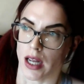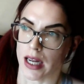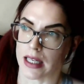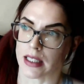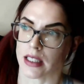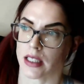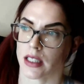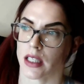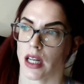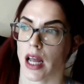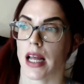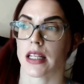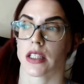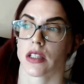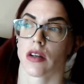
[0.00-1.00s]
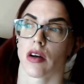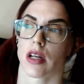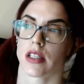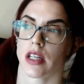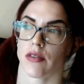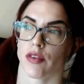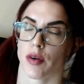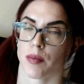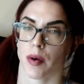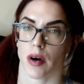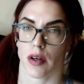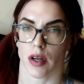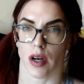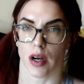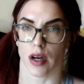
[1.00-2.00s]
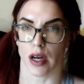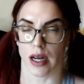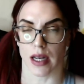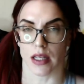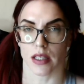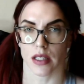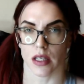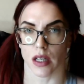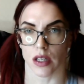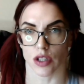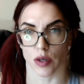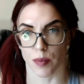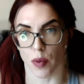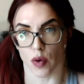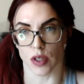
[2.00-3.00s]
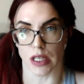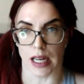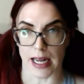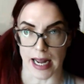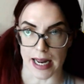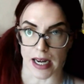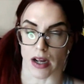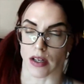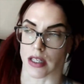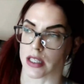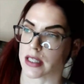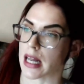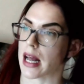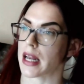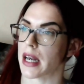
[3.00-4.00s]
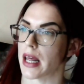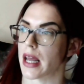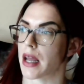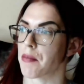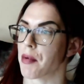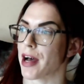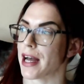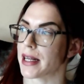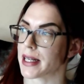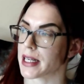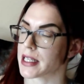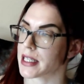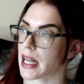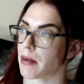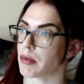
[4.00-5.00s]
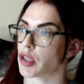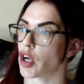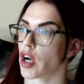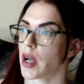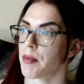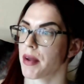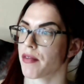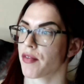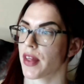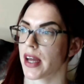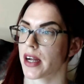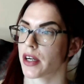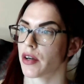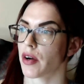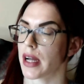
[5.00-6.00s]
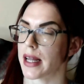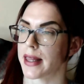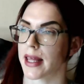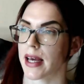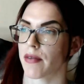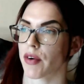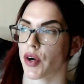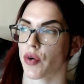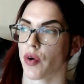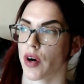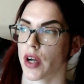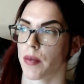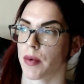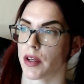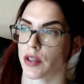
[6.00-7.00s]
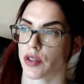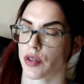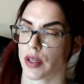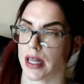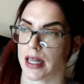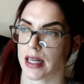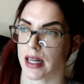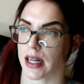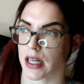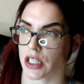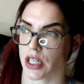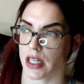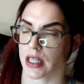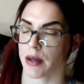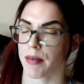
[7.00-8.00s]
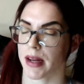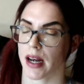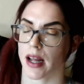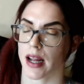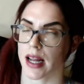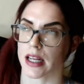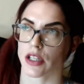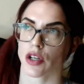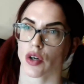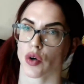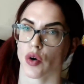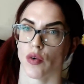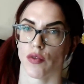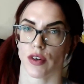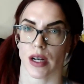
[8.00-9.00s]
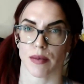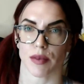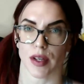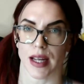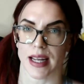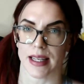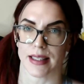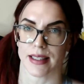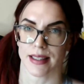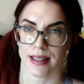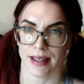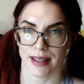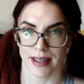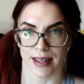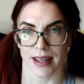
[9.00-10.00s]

It's it's nice if your partner is supporting and understanding, but at the same time, if they're not in their requirement to eat like shit, I mean, like it's not cool for them to eat